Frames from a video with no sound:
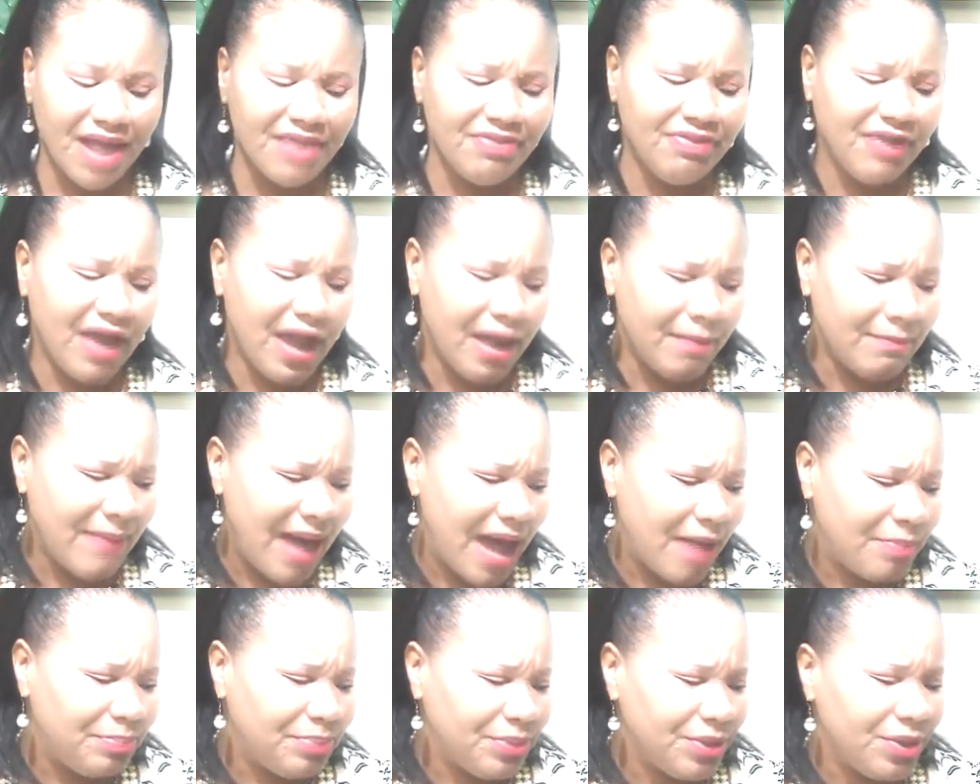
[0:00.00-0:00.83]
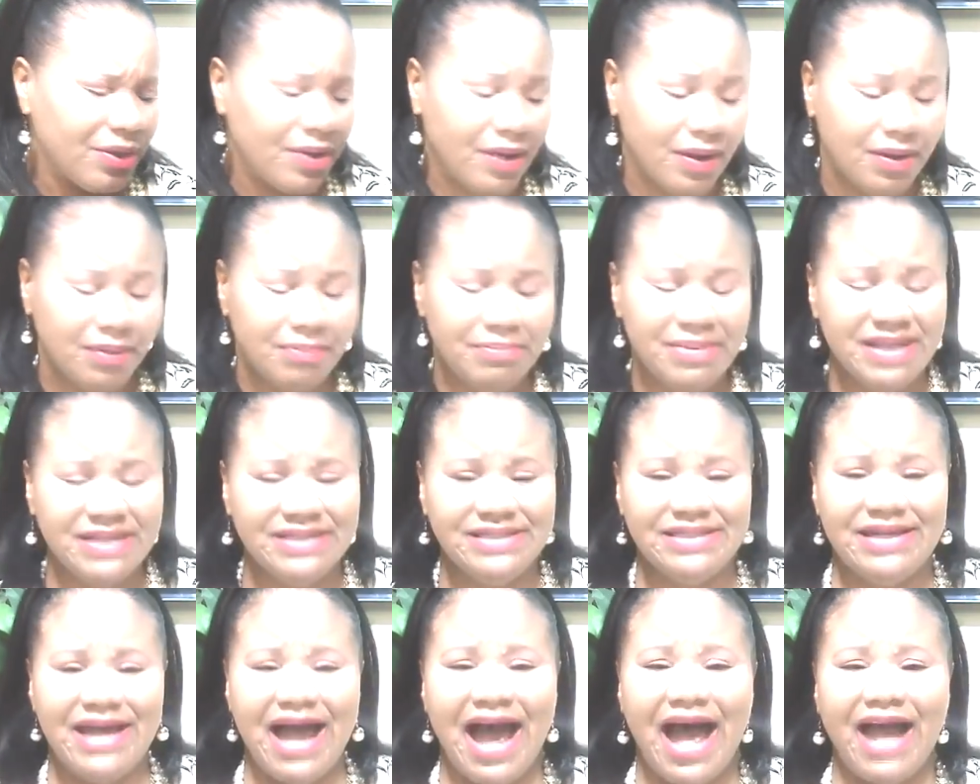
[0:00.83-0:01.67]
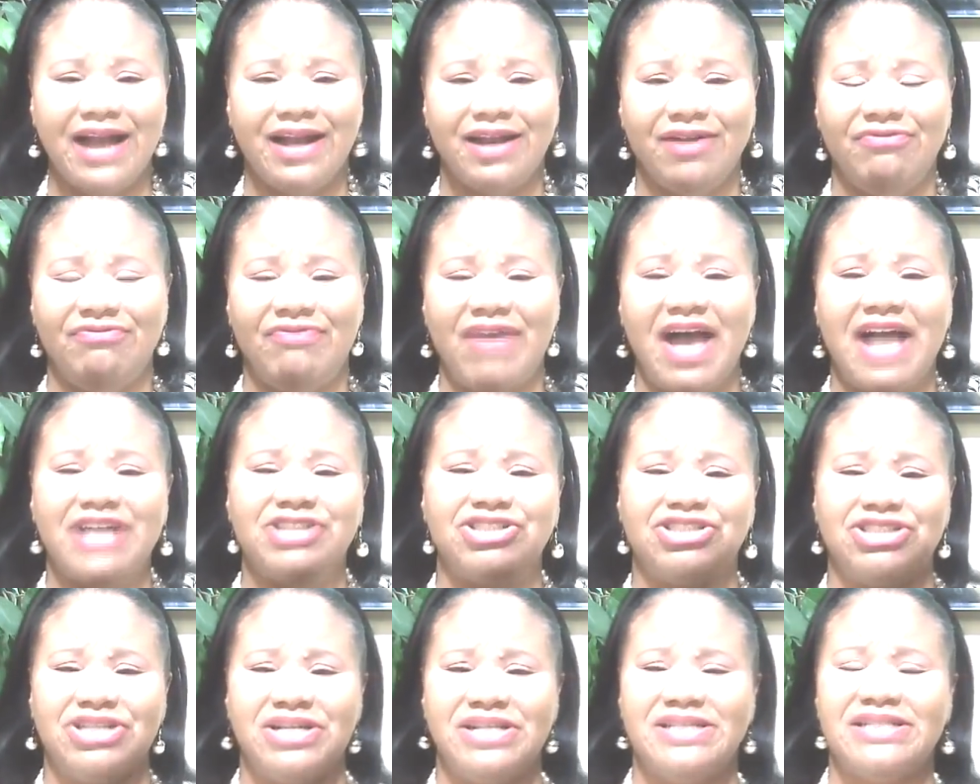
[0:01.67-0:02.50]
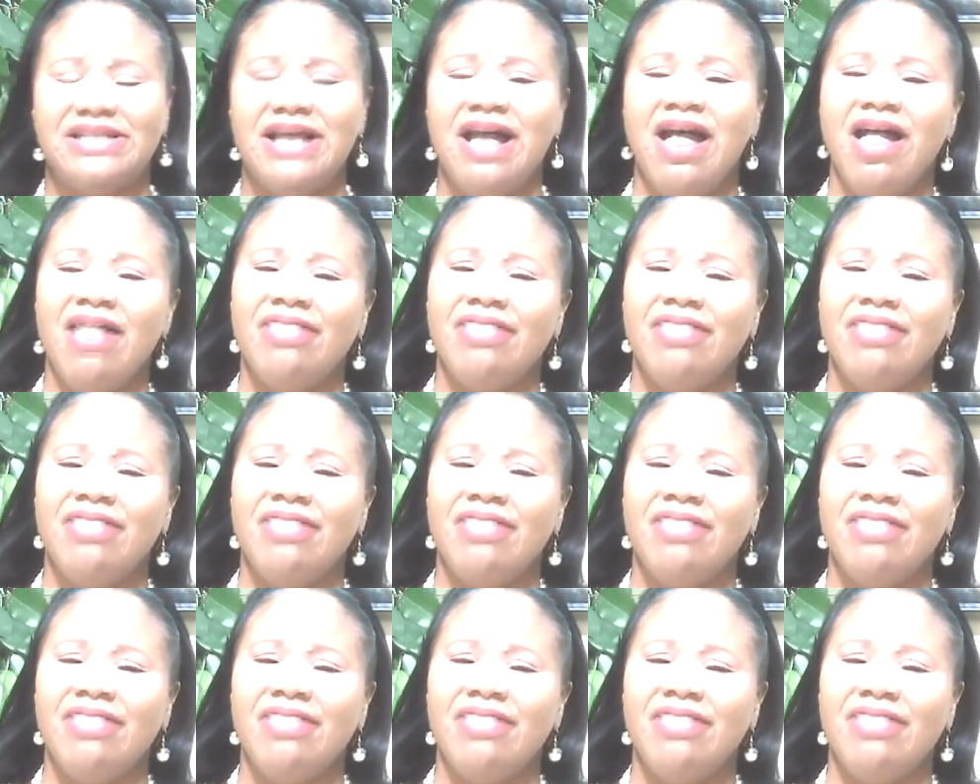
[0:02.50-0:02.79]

Then my book, Misguided Affections,